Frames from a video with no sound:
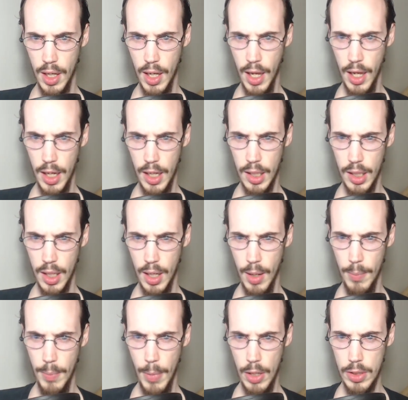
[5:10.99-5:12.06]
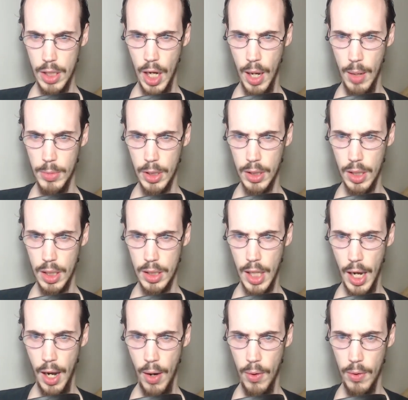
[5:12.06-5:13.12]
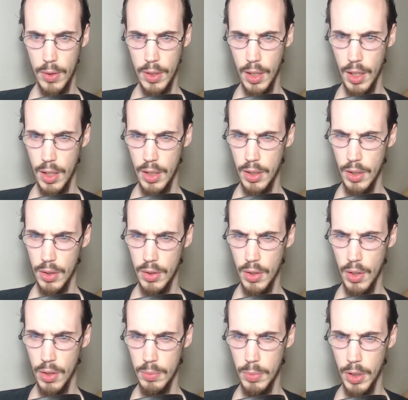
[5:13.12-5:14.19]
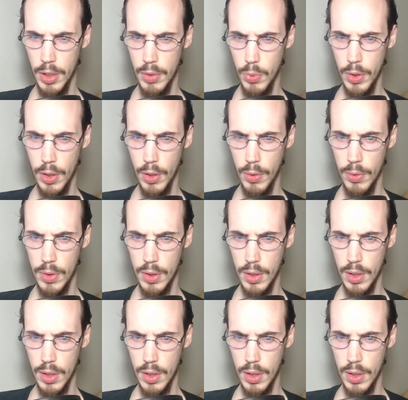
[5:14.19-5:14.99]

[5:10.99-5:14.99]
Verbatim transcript: Hey, about time you cut that out, young long bite weirdo.